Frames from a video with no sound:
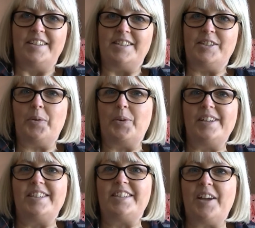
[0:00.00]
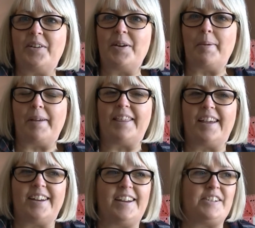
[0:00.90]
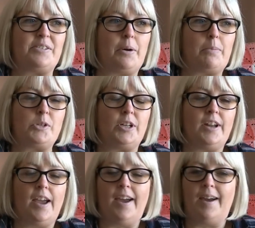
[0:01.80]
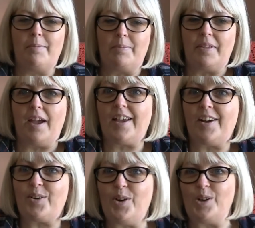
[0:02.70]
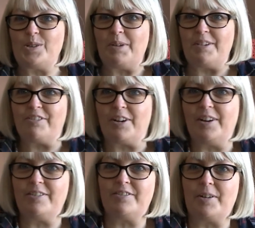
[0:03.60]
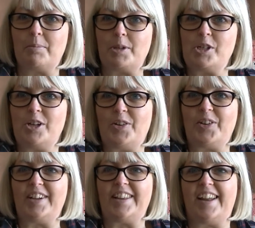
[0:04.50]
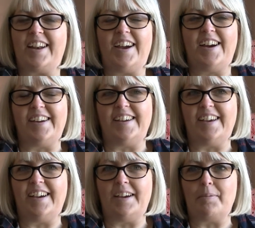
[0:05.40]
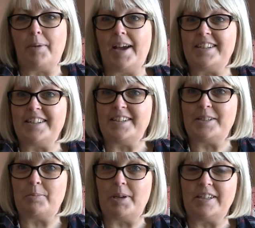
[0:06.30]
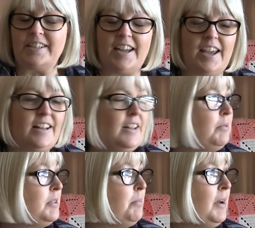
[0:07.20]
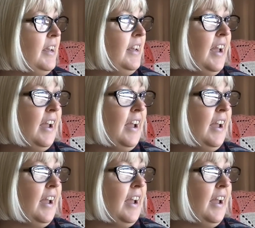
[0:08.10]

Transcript: So sorry about that interruption. I got called away for much longer than I had anticipated. That was my